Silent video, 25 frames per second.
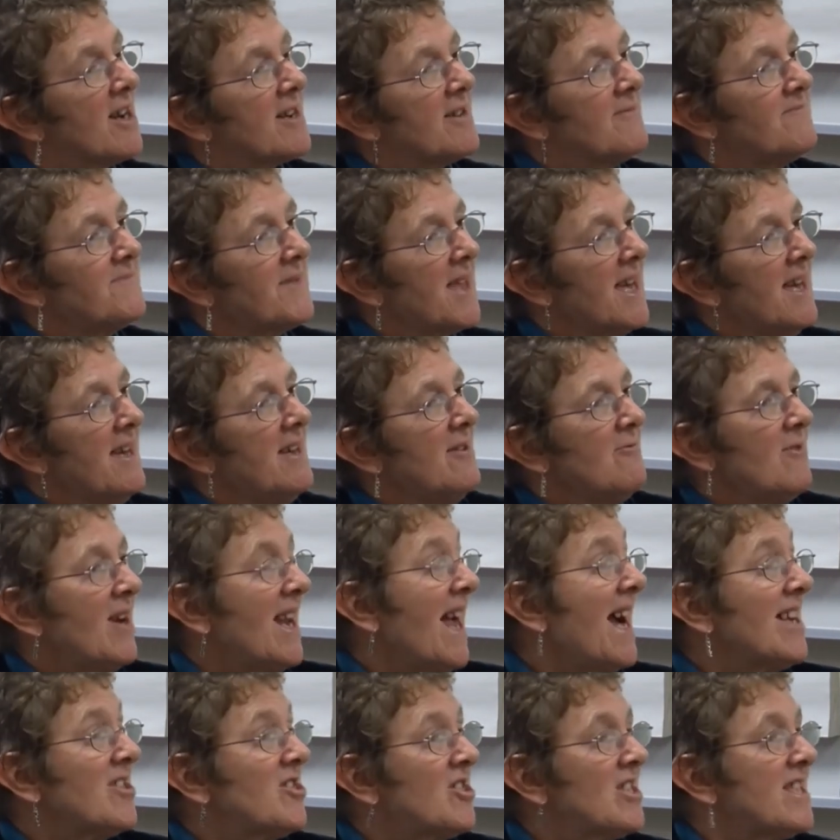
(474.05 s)
Mm. Well,
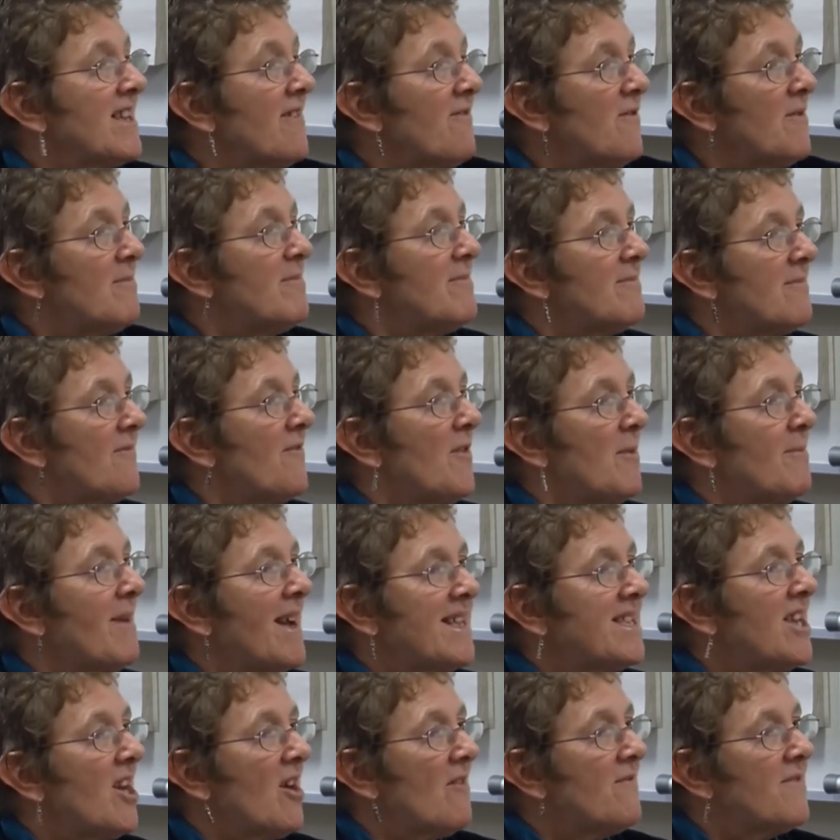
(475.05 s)
actually, for
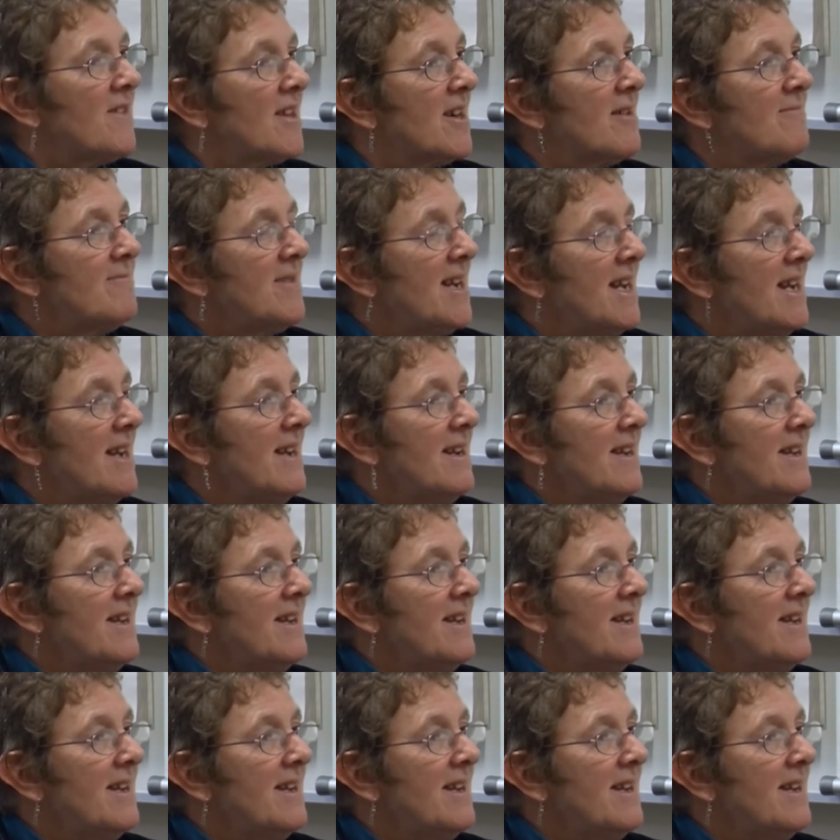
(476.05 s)
many of them,